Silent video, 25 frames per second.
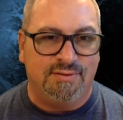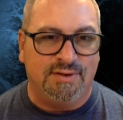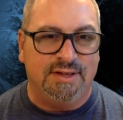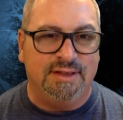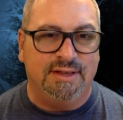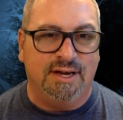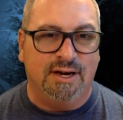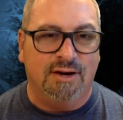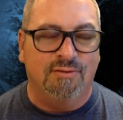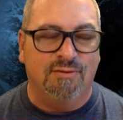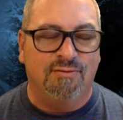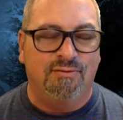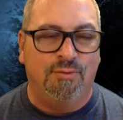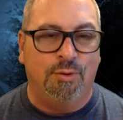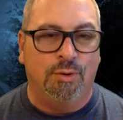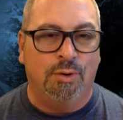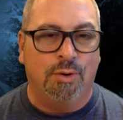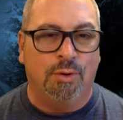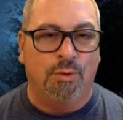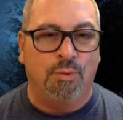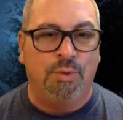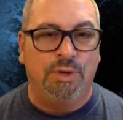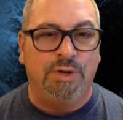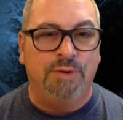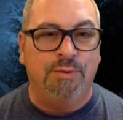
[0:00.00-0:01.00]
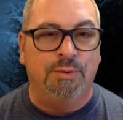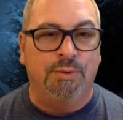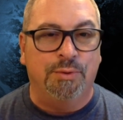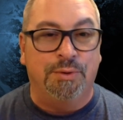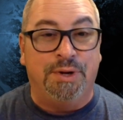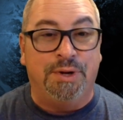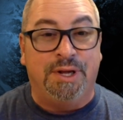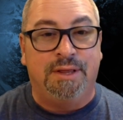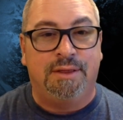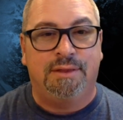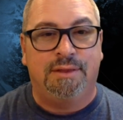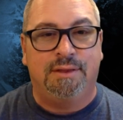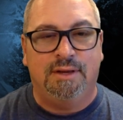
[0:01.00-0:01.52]
and therefore we were
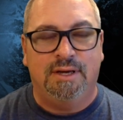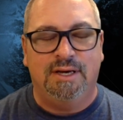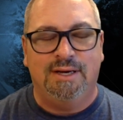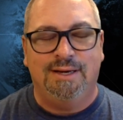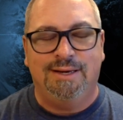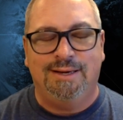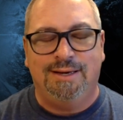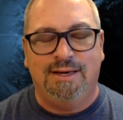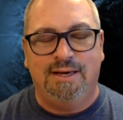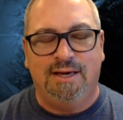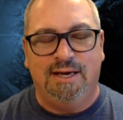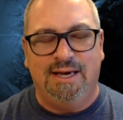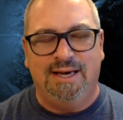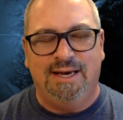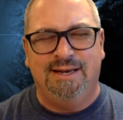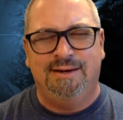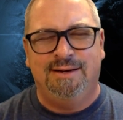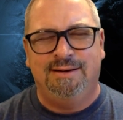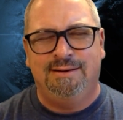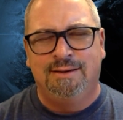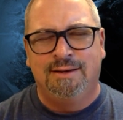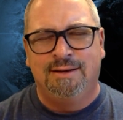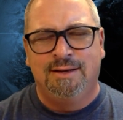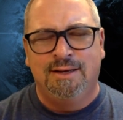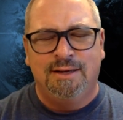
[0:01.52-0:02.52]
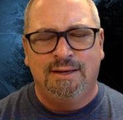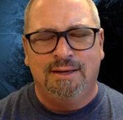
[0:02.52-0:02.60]
with, in